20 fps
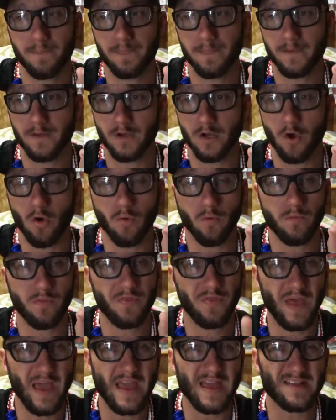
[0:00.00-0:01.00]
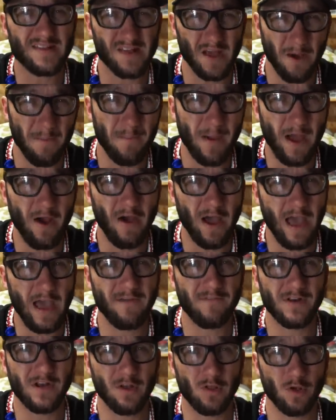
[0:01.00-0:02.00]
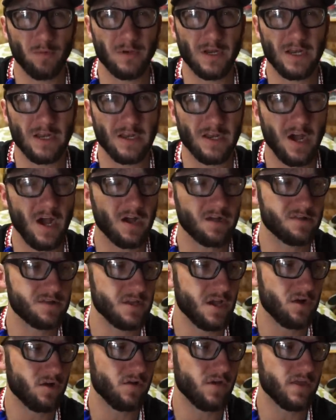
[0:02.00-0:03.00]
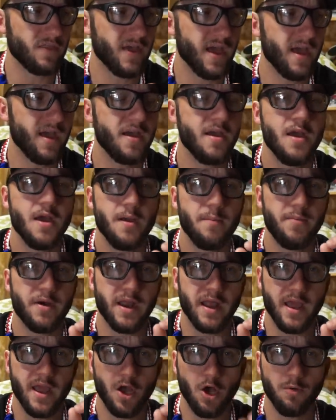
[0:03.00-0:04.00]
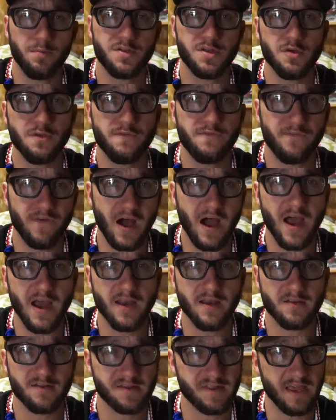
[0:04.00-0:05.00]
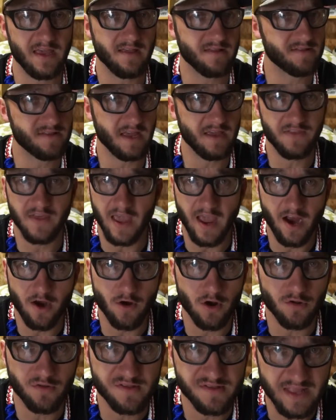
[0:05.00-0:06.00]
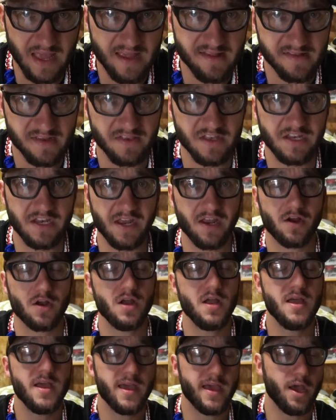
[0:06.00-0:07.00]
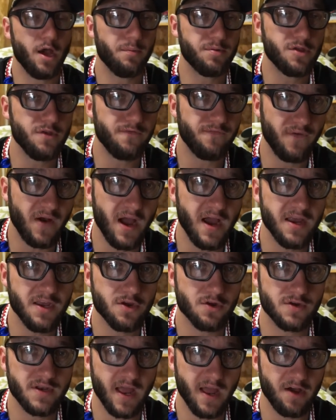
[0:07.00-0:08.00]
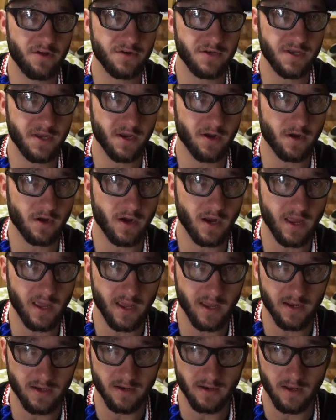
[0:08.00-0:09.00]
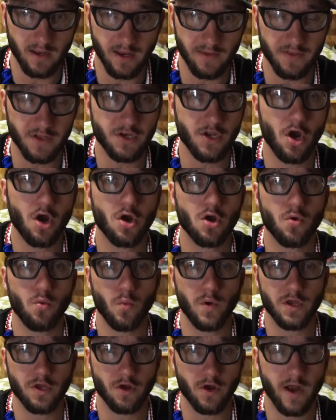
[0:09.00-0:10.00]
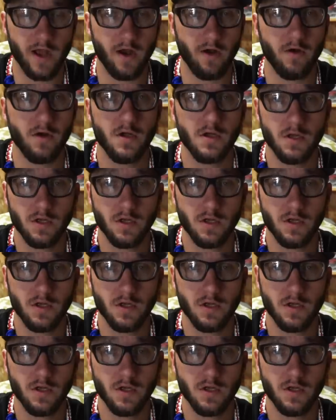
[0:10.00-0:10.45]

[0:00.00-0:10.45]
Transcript: you know, things about having illuminated nocks. Not only that, but it helps you find, say the arrow stays in the deer, it helps you find your down deer in the dark when you're out